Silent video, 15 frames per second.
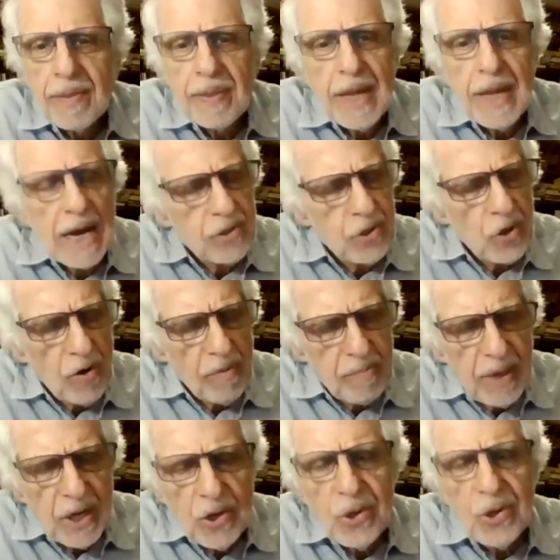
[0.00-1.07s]
Now, don't
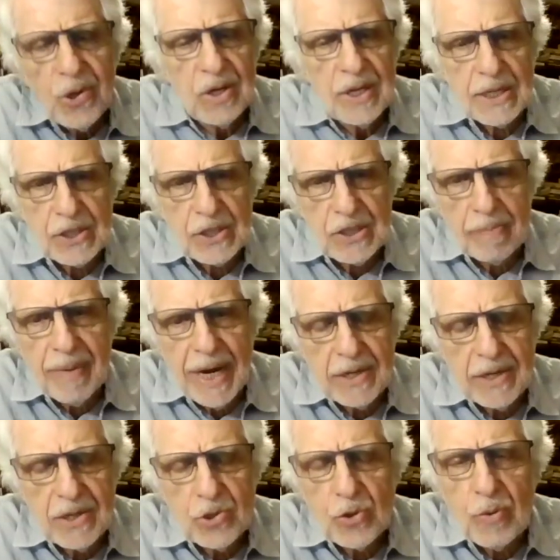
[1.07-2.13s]
be curious
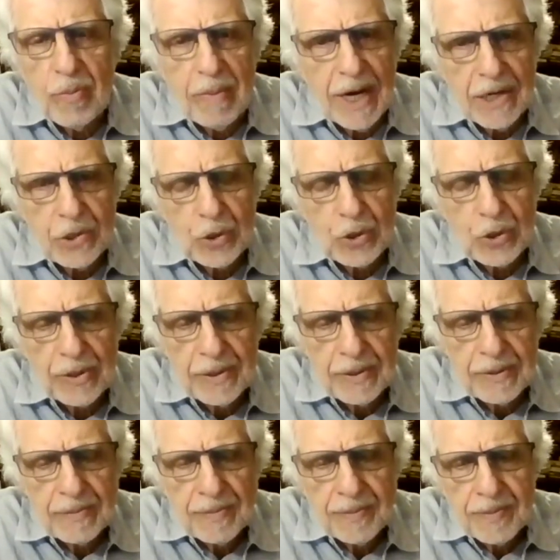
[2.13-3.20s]
about it too much.
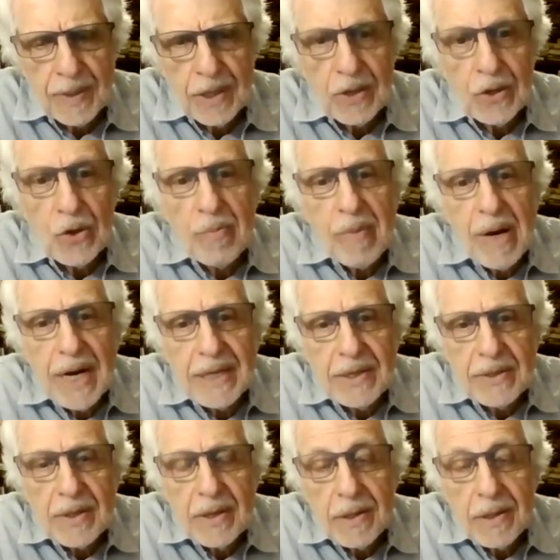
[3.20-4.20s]
You might